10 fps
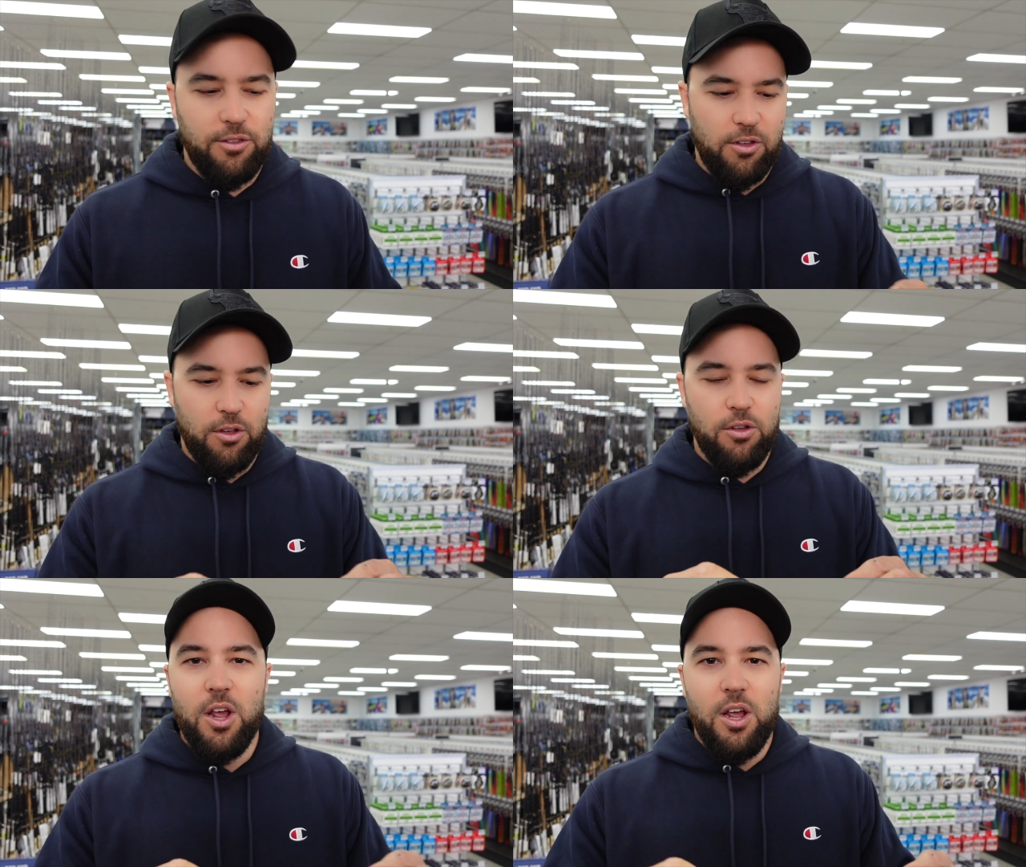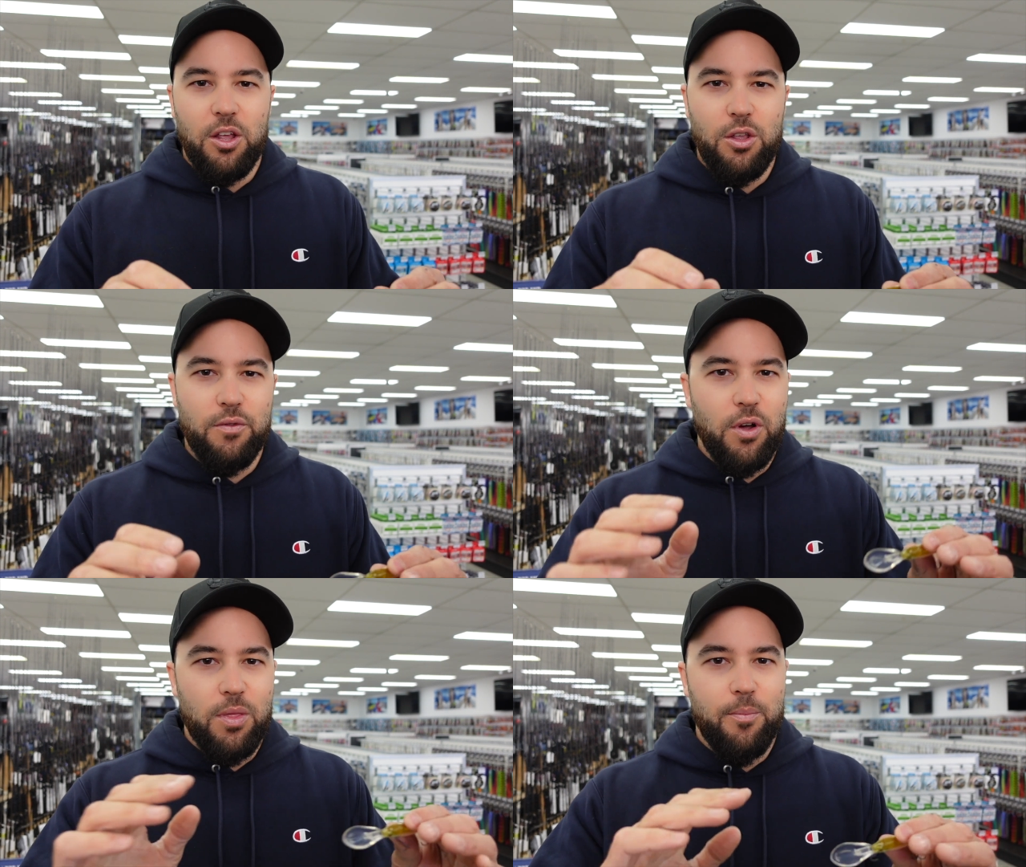So
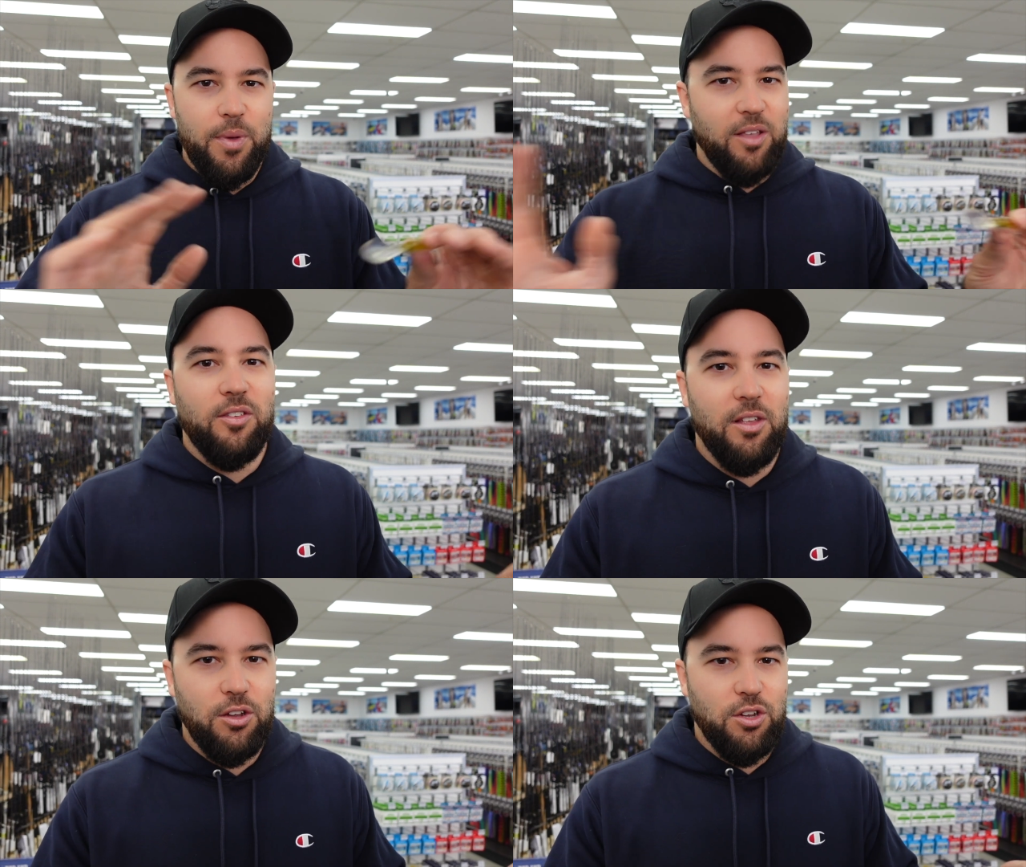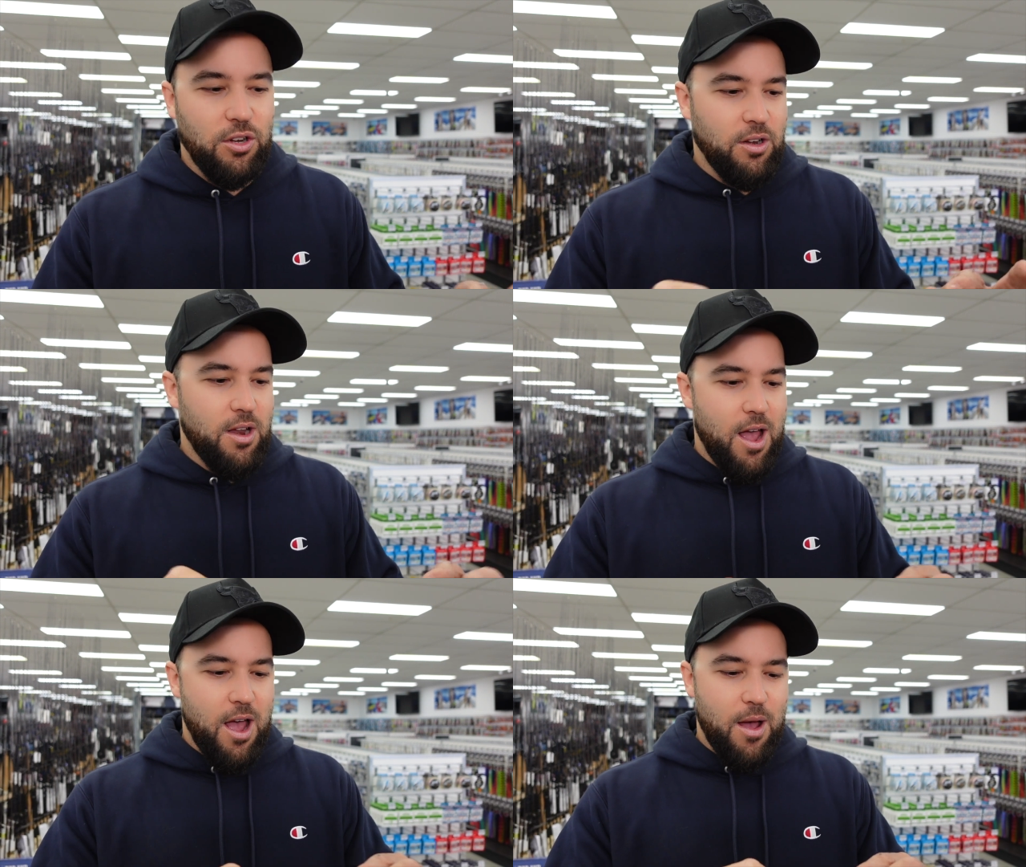you've got the best selection
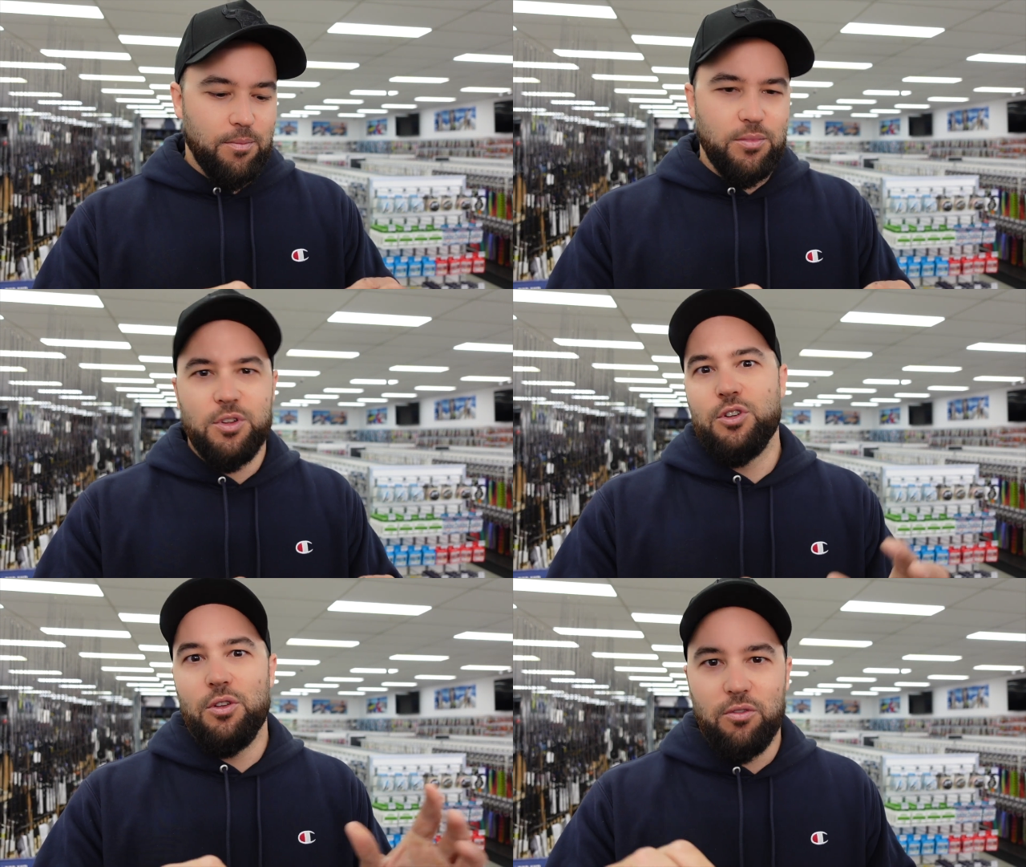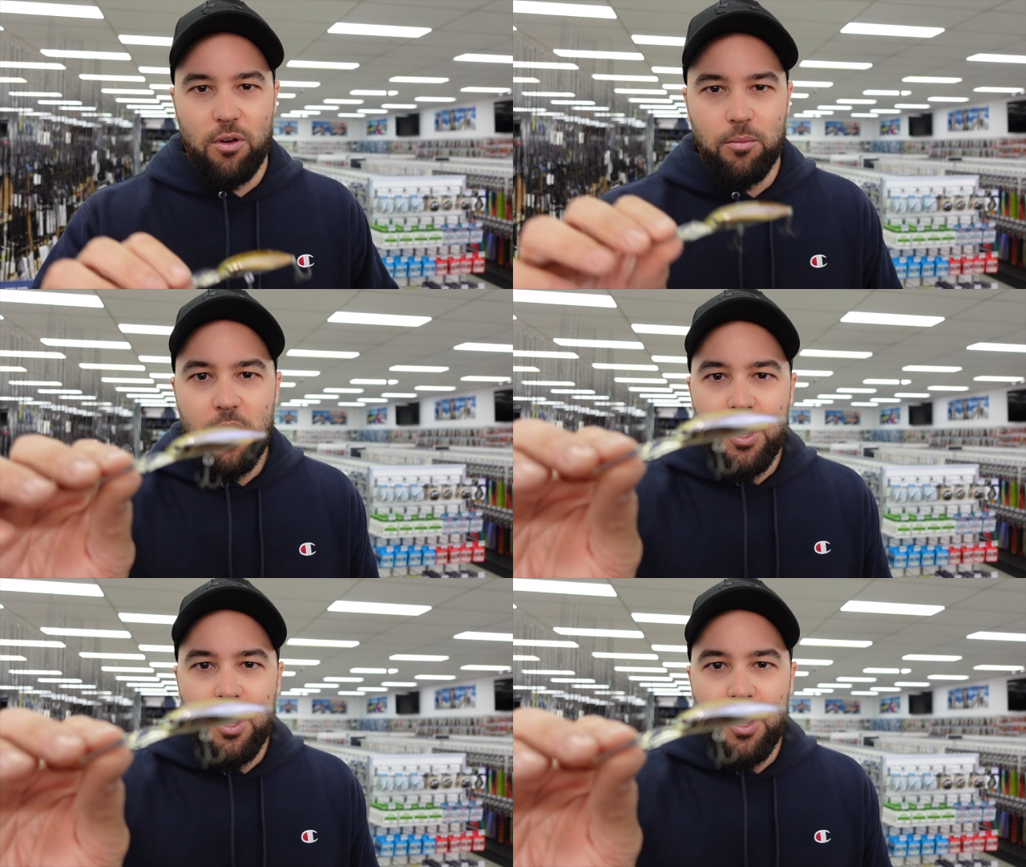to choose from.